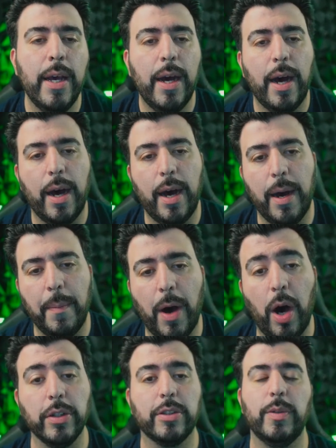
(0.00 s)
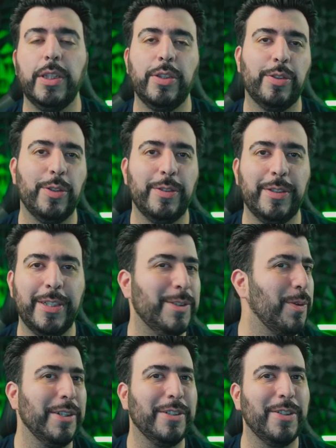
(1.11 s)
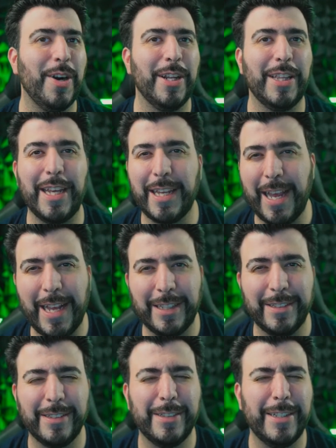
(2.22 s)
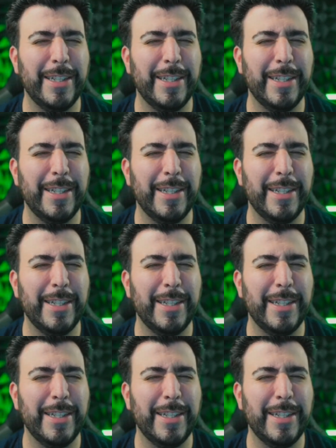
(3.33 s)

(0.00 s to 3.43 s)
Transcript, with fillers: Um, also, in certain cities where it started, like Kansas City,